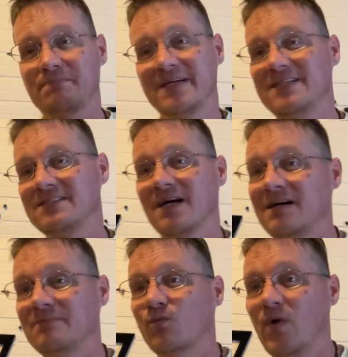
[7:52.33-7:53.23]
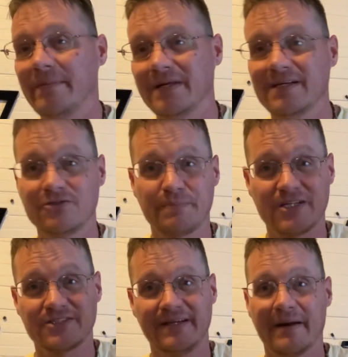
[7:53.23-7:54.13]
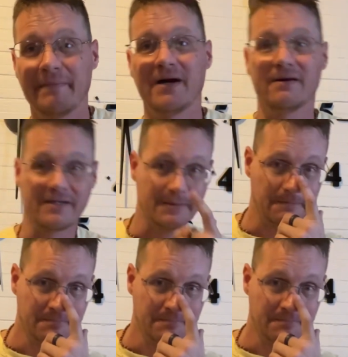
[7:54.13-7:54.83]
pent-up women, especially in America.